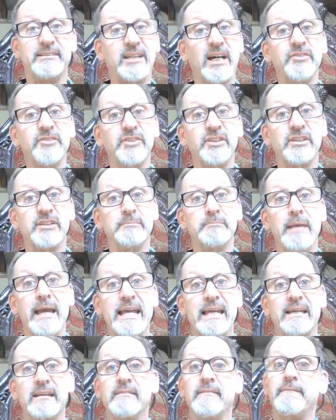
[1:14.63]
doesn't
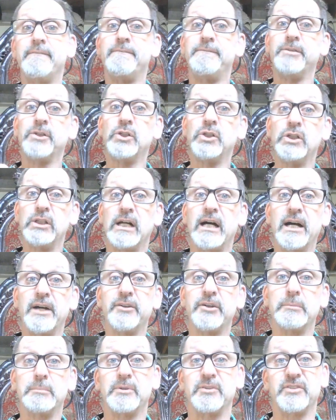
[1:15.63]
make full
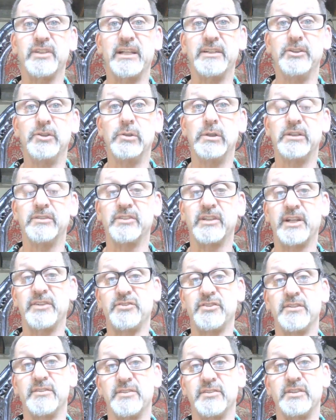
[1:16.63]
100%
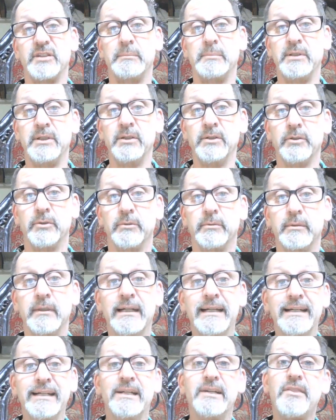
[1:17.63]
utilization of the CPU.
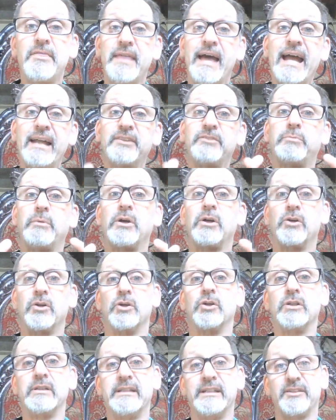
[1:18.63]
That's where
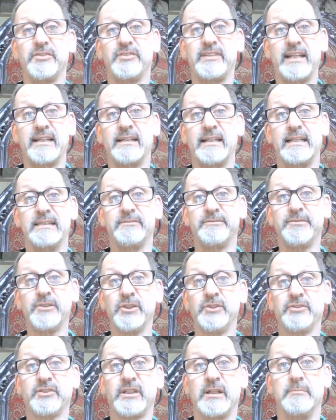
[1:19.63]
earliest deadline
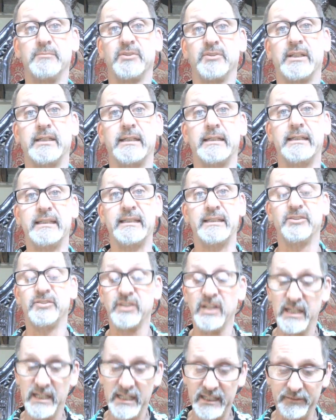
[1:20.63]
first comes in,
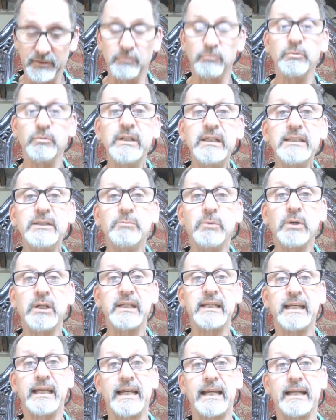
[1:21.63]
is if you really want
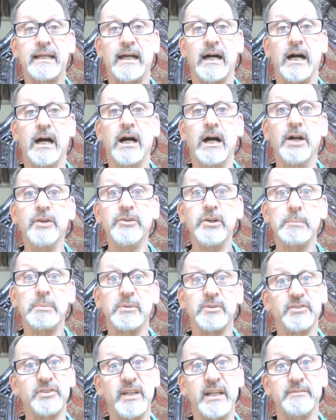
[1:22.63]
to get
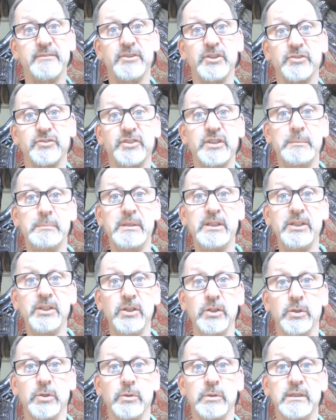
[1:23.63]
100% of your
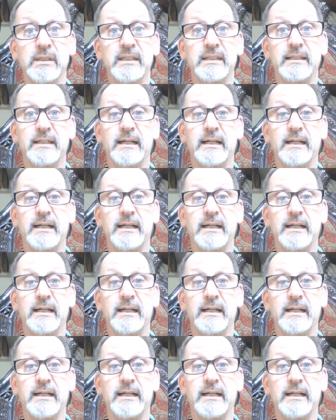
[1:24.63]
CPU,